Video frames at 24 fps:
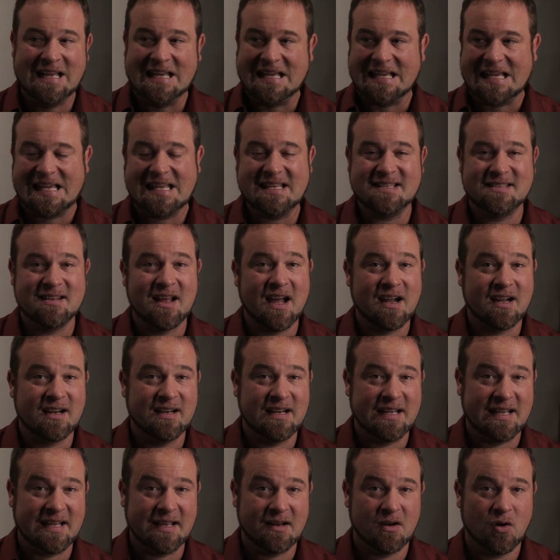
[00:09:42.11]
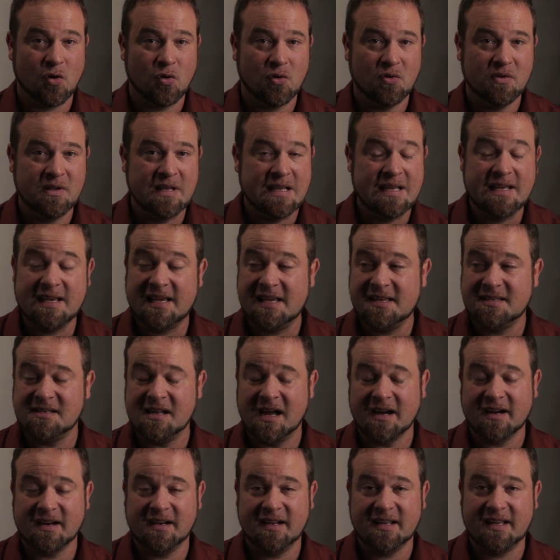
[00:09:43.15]
He's not going to get old. He's
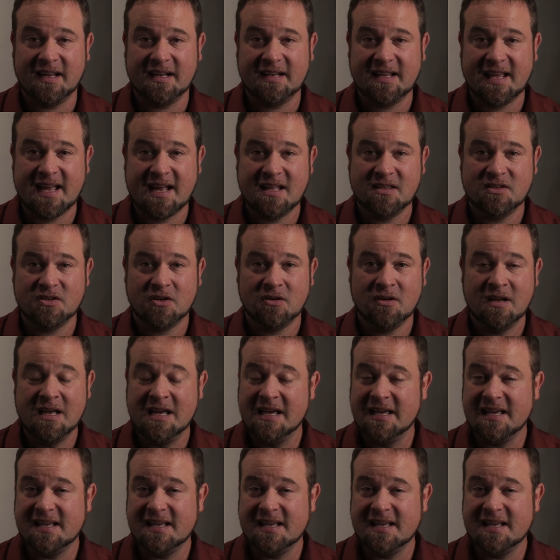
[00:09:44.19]
not going to get cancer.